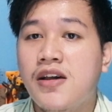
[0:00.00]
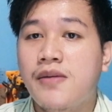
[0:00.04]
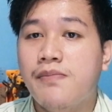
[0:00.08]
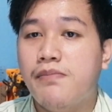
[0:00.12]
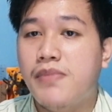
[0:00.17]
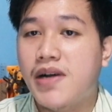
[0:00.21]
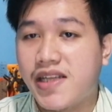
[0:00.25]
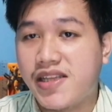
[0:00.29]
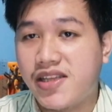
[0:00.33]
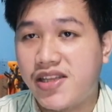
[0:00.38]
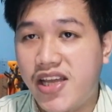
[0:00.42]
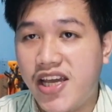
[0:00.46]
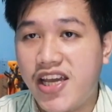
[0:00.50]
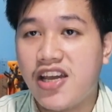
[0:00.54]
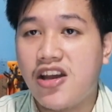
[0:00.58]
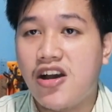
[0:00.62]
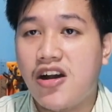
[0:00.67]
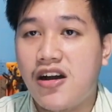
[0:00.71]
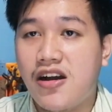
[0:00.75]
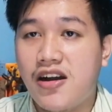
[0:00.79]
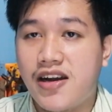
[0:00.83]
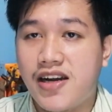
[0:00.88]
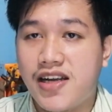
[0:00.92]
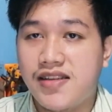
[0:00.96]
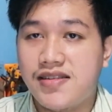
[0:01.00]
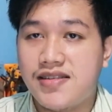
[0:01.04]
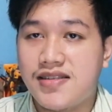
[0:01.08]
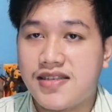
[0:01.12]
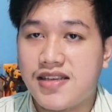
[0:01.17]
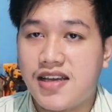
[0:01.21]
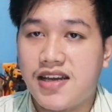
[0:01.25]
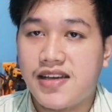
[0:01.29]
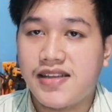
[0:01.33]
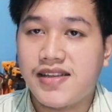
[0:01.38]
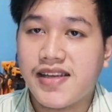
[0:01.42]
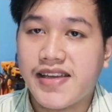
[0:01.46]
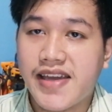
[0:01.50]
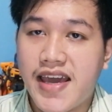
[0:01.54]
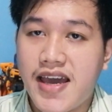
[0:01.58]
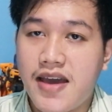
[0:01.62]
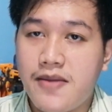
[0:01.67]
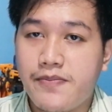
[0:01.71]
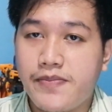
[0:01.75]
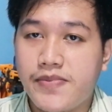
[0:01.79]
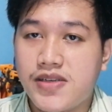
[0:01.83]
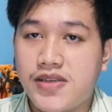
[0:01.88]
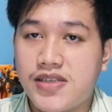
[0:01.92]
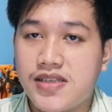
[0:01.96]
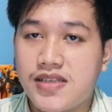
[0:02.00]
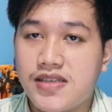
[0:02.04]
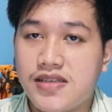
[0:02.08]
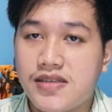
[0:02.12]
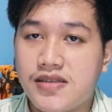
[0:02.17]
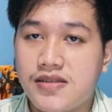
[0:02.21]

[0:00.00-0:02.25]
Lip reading: but they are inside the campus.